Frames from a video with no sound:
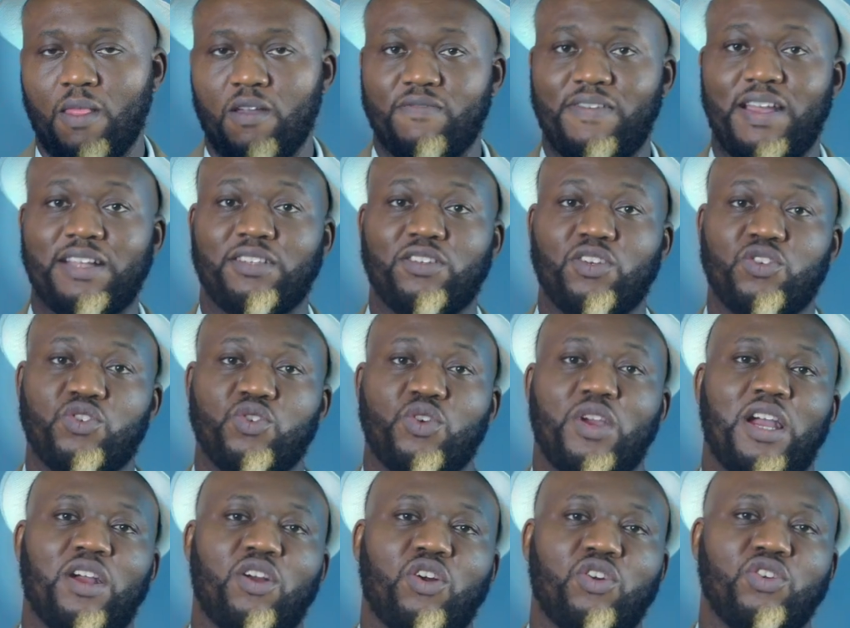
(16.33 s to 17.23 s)
factors you
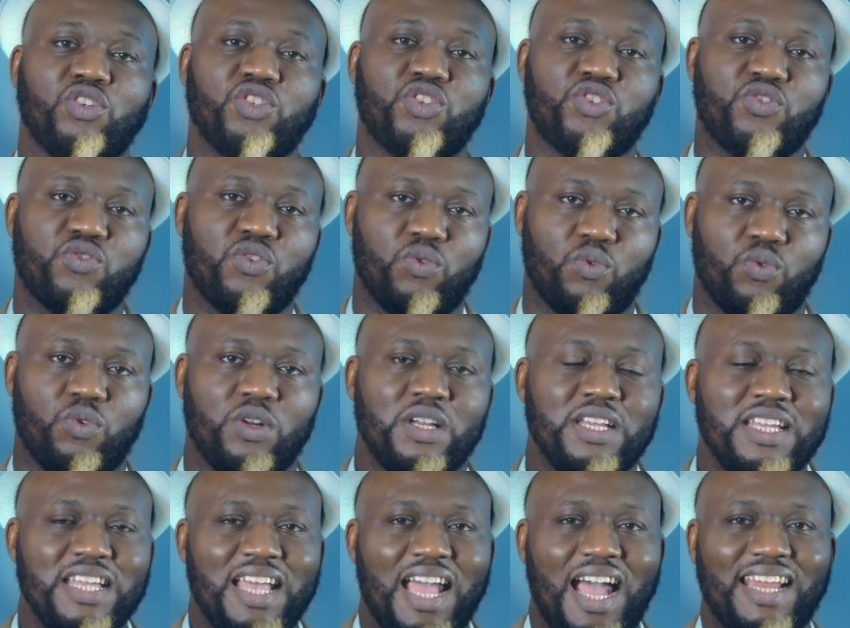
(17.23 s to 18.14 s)
can control.
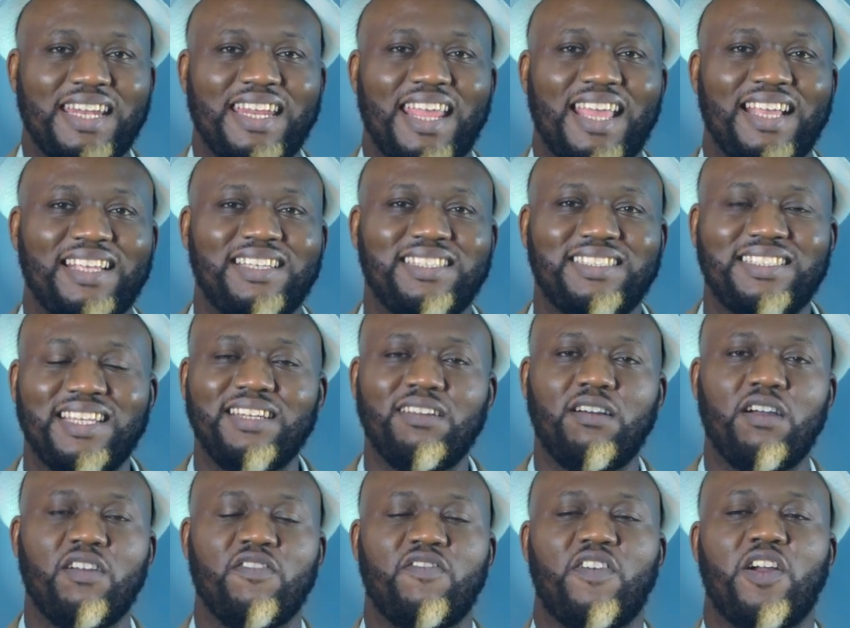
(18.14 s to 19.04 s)
And the
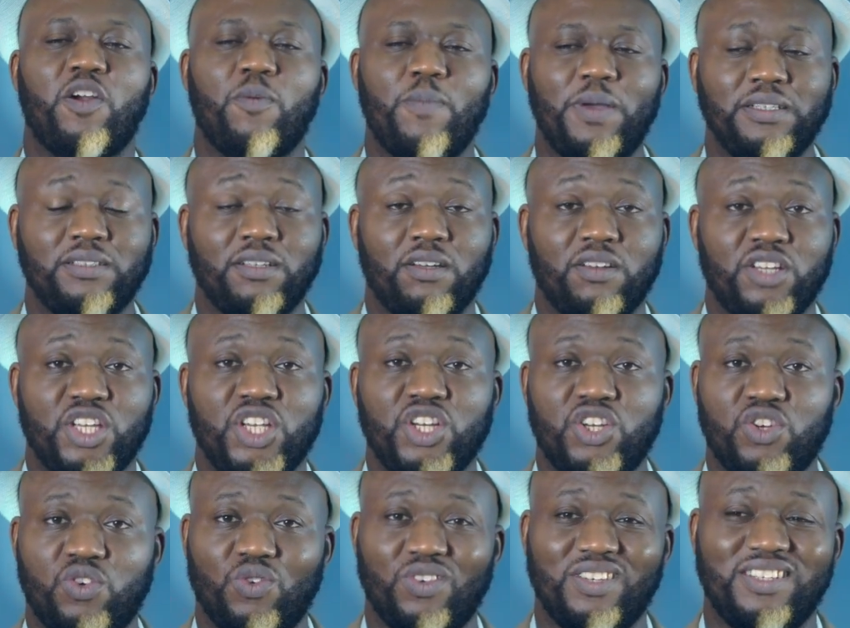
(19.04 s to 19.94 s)
external environmental
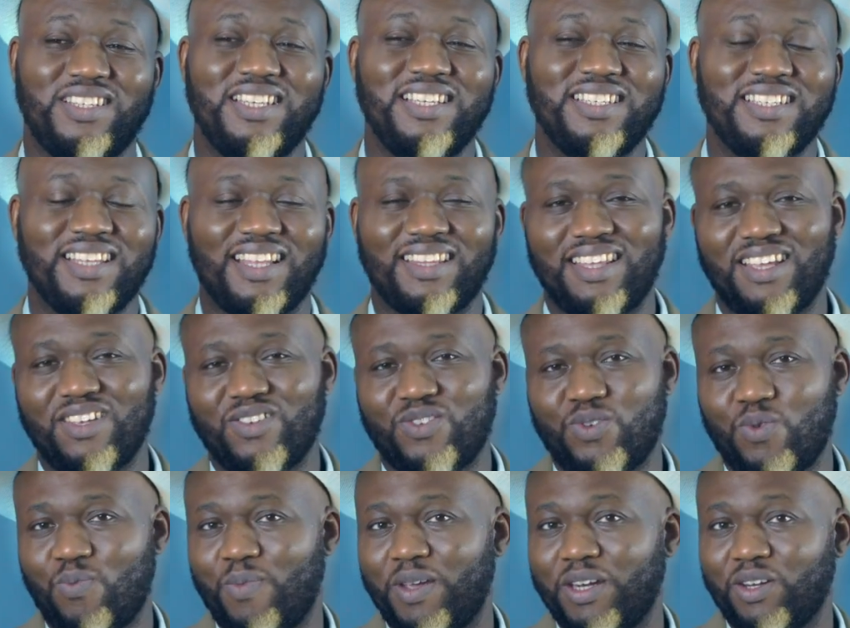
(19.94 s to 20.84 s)
issues, these are
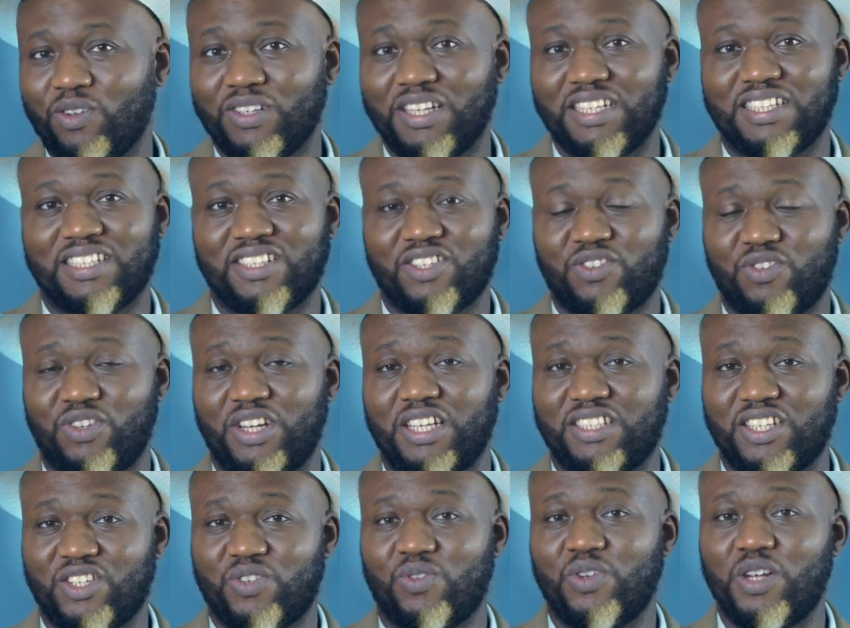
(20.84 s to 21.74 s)
things you may not
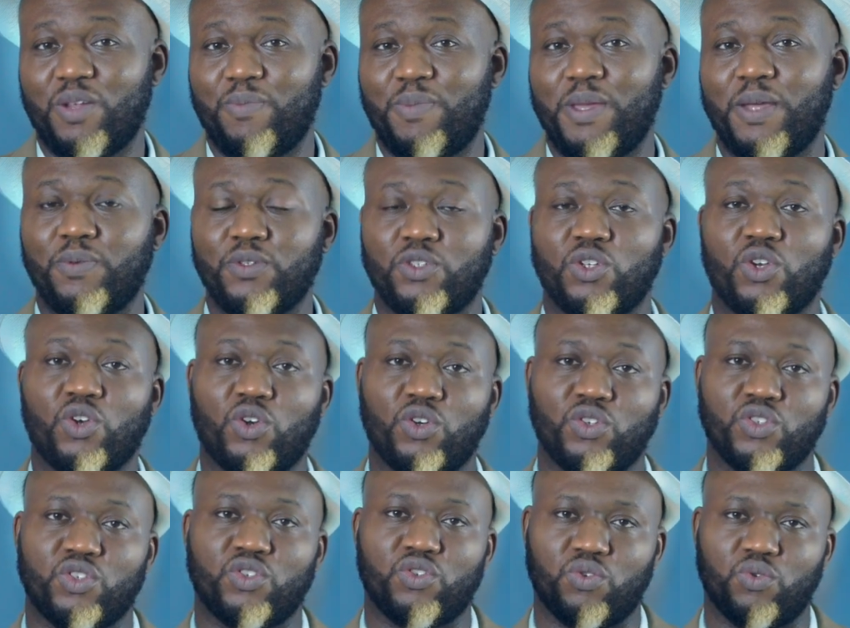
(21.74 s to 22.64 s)
necessarily be able to
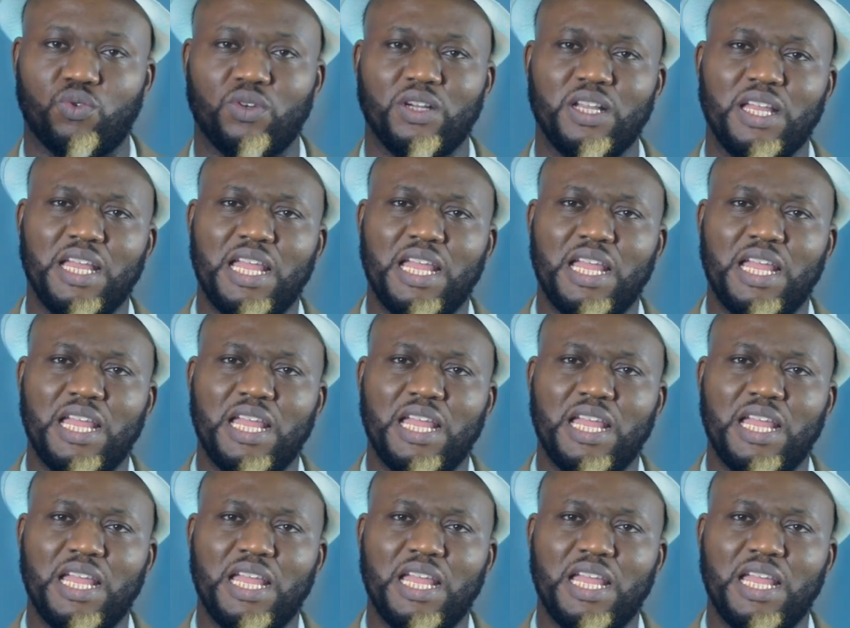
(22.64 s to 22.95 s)
control.